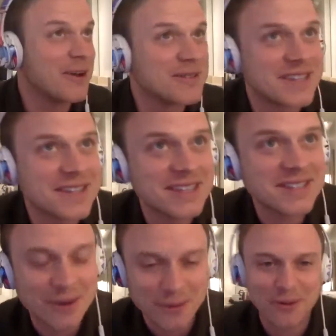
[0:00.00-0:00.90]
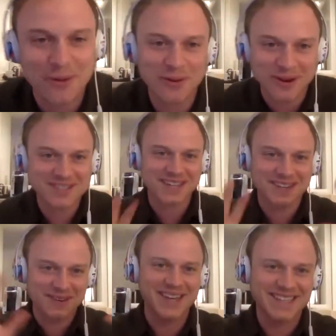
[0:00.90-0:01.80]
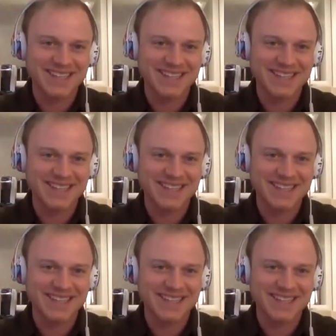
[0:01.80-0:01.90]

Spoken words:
it's like the entire Horcrux thing, right?